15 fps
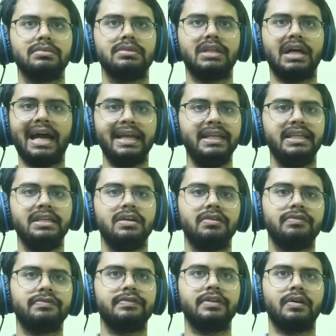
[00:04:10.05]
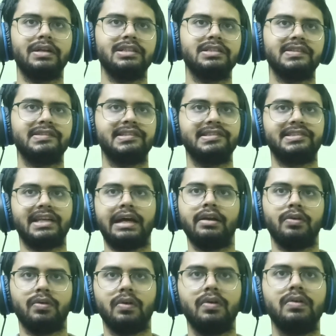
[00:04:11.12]
the ID of the original Sister.
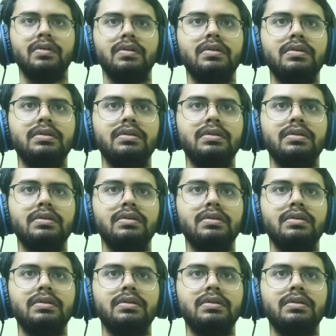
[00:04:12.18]
I don't know.